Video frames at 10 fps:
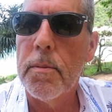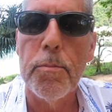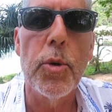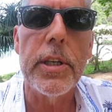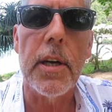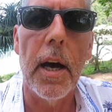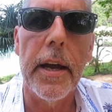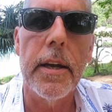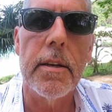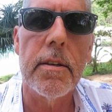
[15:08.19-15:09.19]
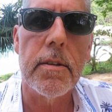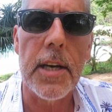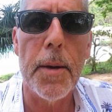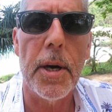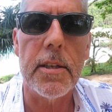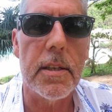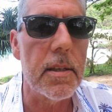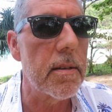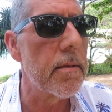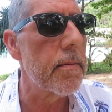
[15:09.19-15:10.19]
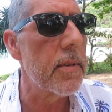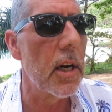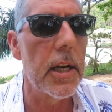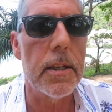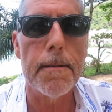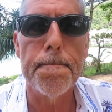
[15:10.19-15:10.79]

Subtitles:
Muay Thai boxing guys.